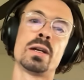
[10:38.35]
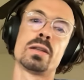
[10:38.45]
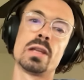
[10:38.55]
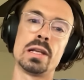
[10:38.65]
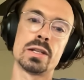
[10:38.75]

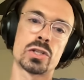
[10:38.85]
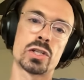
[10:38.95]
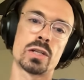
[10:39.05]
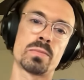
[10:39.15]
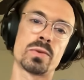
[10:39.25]
the
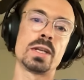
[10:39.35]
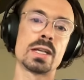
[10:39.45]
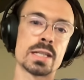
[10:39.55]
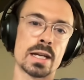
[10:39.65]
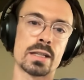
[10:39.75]
leadership, the
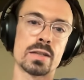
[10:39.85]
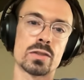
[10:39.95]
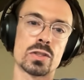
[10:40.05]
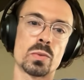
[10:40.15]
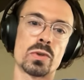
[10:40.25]

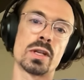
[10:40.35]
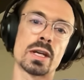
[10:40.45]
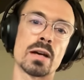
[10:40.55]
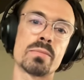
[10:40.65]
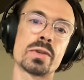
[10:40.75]
executives within the
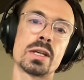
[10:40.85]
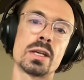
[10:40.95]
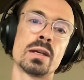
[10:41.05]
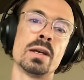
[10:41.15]
company